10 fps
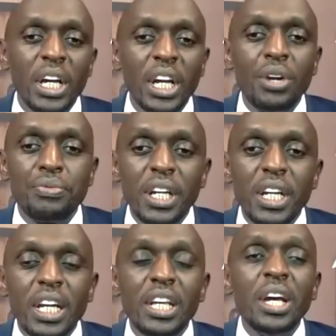And
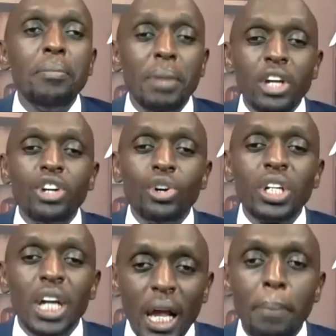finally, may
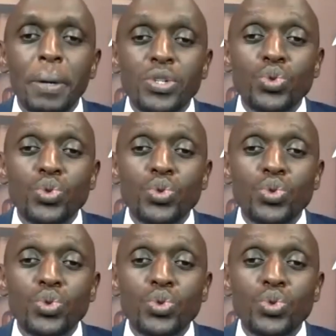God help us